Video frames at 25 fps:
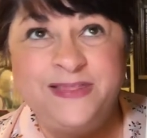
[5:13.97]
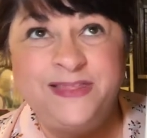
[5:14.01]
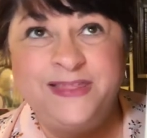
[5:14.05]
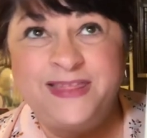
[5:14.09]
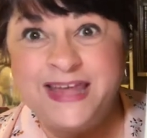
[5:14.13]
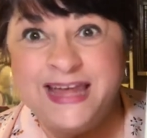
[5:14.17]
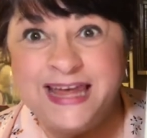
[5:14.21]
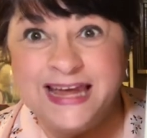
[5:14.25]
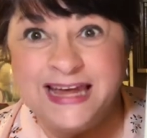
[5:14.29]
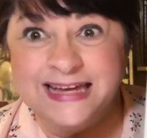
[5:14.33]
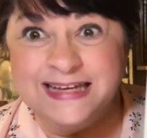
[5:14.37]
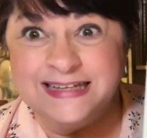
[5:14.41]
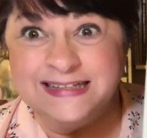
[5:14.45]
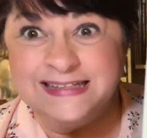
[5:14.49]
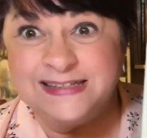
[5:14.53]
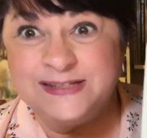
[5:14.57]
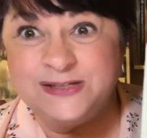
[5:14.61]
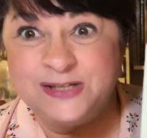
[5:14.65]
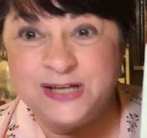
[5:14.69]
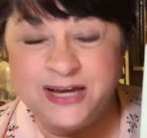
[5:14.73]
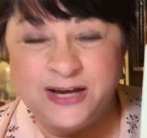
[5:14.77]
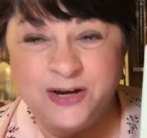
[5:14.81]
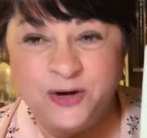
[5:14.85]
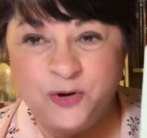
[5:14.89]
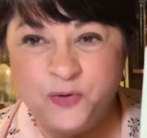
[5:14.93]

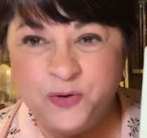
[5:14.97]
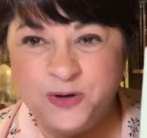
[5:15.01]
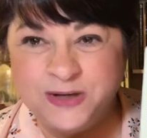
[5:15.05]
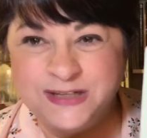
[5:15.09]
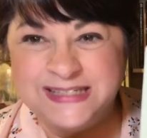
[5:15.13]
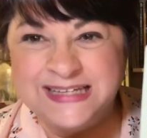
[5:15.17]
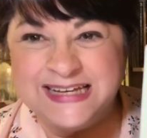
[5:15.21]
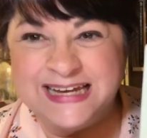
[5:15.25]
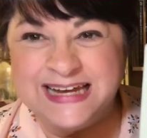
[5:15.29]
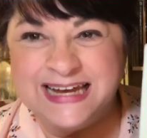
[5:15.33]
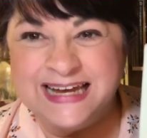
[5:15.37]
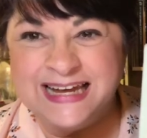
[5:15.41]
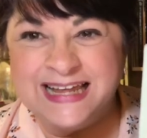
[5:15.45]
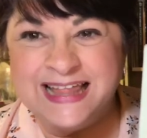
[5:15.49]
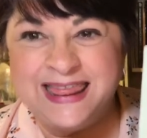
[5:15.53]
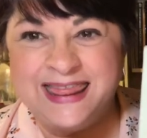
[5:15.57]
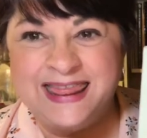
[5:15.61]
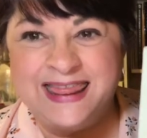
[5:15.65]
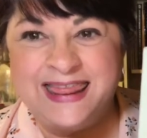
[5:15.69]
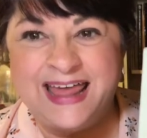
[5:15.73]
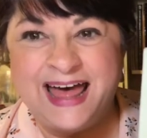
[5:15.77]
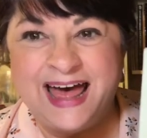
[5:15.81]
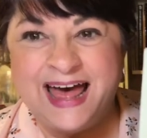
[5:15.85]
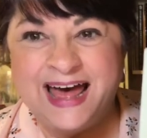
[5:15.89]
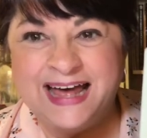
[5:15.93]
things in quilting
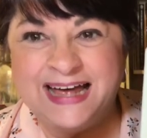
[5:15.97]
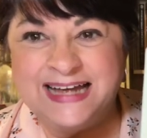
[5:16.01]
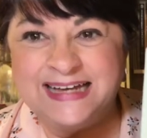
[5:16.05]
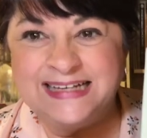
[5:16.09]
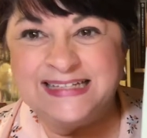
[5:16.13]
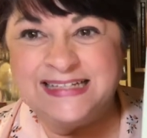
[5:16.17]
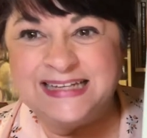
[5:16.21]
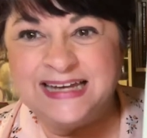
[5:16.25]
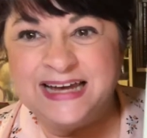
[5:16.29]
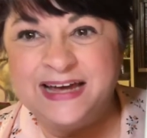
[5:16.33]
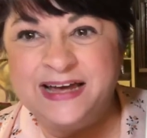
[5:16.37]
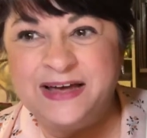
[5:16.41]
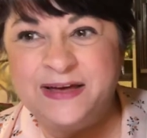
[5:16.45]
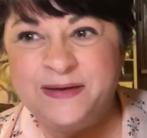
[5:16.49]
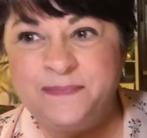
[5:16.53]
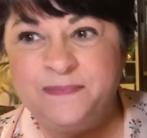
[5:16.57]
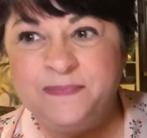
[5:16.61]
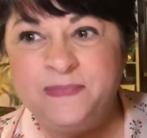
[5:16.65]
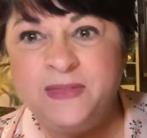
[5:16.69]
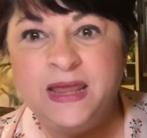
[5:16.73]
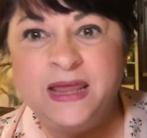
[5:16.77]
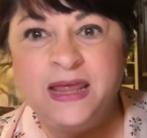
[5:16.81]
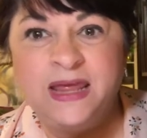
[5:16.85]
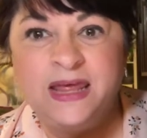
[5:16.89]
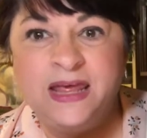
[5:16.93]
that
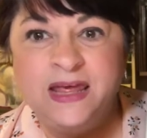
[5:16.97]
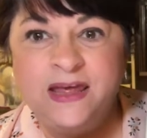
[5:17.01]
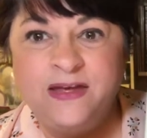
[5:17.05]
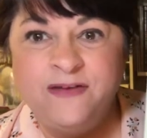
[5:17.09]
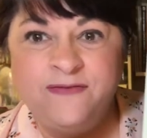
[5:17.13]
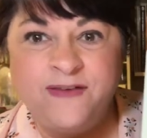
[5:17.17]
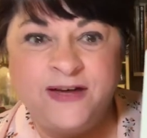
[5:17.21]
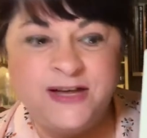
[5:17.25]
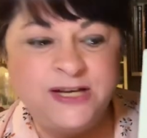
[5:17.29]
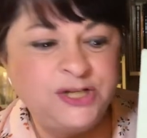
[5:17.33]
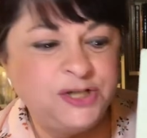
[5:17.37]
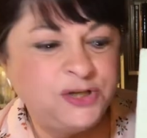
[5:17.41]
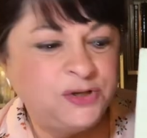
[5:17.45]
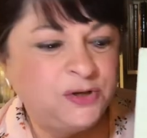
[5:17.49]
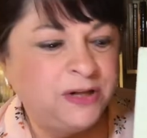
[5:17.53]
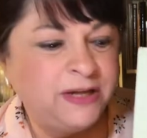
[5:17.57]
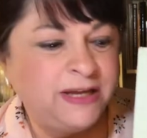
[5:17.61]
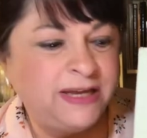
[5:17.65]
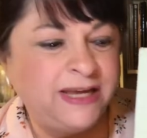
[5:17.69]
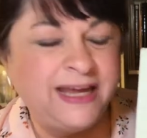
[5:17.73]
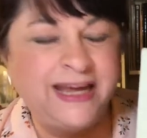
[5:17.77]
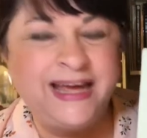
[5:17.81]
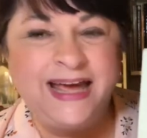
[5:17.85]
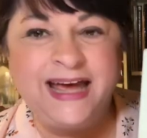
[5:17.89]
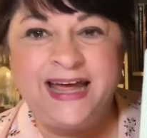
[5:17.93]

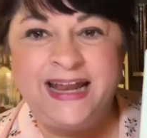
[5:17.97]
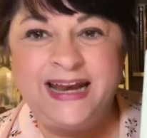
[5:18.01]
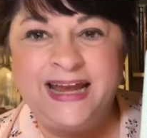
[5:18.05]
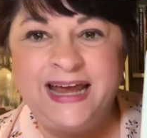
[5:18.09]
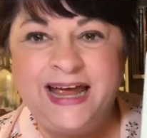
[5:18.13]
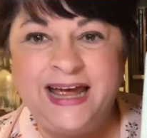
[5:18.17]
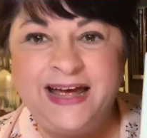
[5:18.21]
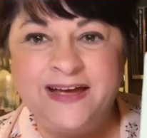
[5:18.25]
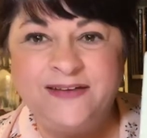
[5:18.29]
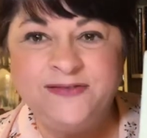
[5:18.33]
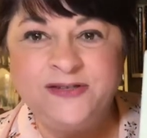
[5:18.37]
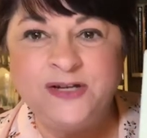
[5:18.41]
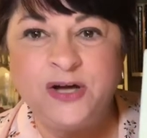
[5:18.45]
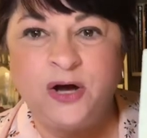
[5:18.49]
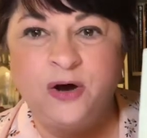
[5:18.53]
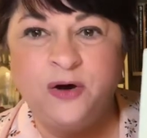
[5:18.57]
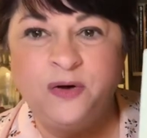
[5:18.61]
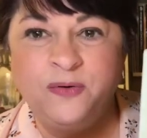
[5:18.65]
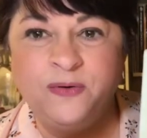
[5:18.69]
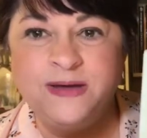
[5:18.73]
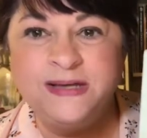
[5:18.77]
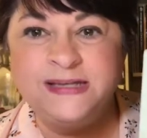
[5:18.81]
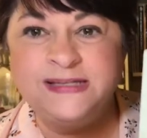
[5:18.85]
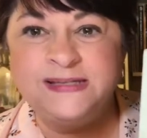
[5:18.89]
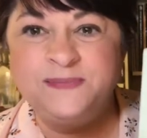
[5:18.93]
eventually you kind of have to
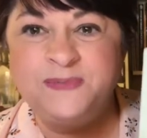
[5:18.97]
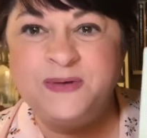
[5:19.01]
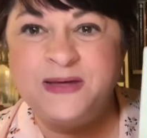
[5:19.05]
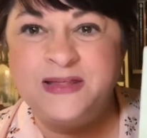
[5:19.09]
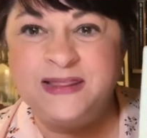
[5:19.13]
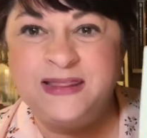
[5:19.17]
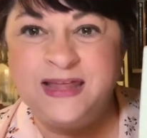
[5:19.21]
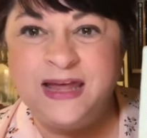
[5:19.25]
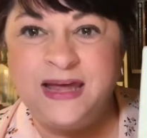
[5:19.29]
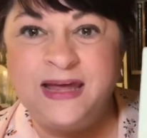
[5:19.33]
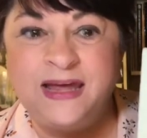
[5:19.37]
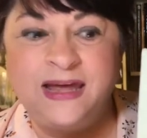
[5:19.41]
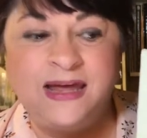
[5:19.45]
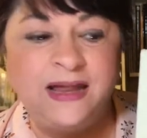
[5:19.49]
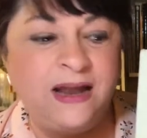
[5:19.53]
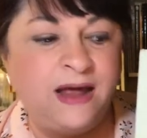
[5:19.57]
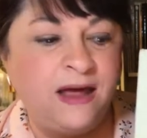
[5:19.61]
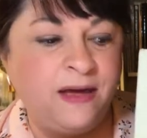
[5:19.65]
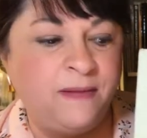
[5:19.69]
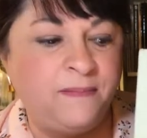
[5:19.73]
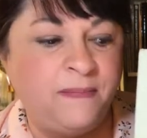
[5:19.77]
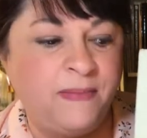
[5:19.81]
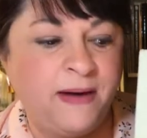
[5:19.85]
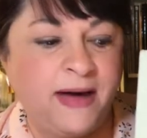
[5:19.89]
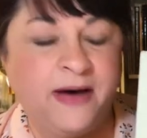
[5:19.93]
always be thinking
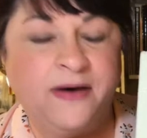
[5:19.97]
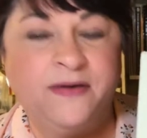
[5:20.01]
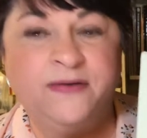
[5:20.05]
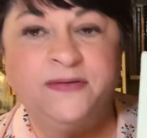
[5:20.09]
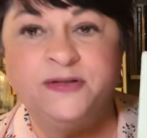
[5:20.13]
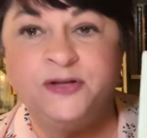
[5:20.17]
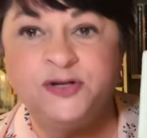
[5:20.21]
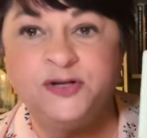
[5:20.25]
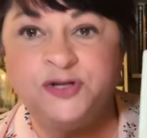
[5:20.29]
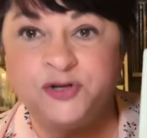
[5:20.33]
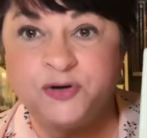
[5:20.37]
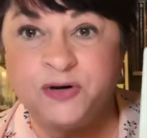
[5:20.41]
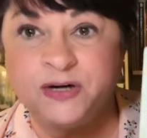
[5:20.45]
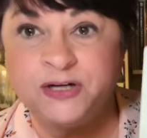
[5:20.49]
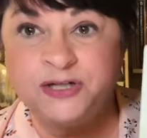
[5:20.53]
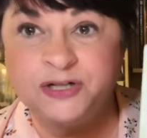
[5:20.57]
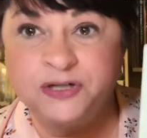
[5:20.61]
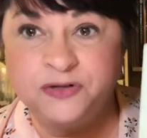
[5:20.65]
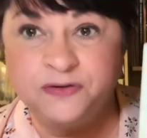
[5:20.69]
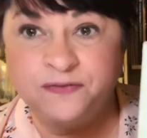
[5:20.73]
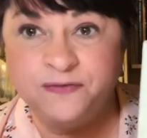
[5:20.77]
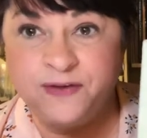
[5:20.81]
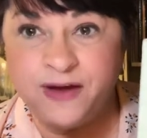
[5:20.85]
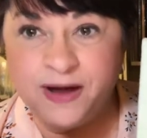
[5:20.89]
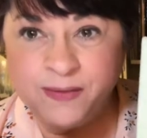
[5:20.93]
about the
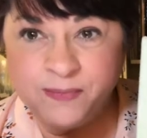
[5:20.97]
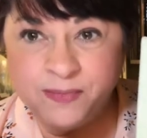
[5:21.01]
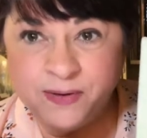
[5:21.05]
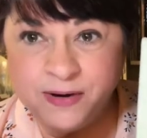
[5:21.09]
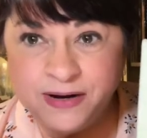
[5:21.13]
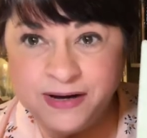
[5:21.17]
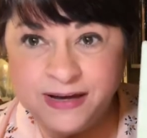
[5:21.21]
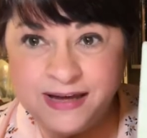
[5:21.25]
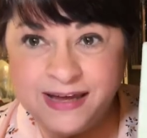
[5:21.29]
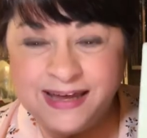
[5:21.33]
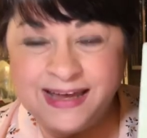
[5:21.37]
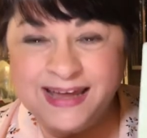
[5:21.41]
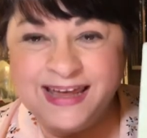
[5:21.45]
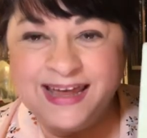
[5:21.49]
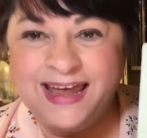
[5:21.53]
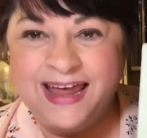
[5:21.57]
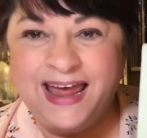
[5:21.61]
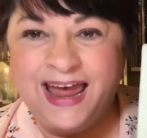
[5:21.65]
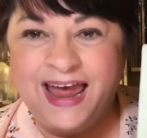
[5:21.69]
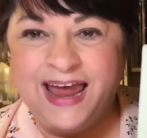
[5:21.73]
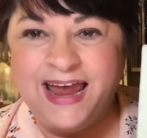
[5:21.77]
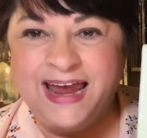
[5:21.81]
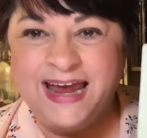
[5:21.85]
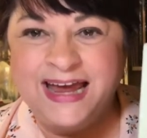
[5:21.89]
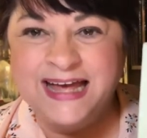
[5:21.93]
directional fabric,
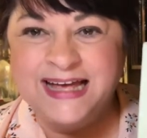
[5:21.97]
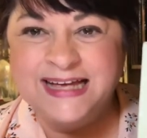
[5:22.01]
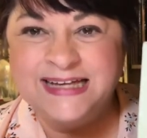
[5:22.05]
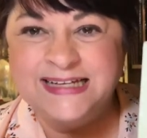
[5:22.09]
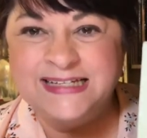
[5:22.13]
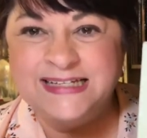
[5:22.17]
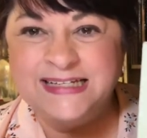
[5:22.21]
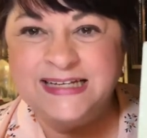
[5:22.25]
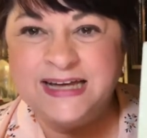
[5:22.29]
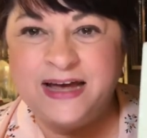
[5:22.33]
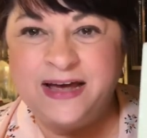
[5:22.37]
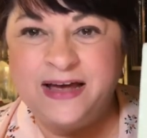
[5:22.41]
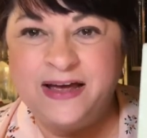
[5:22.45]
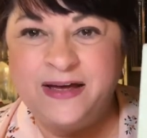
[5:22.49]
and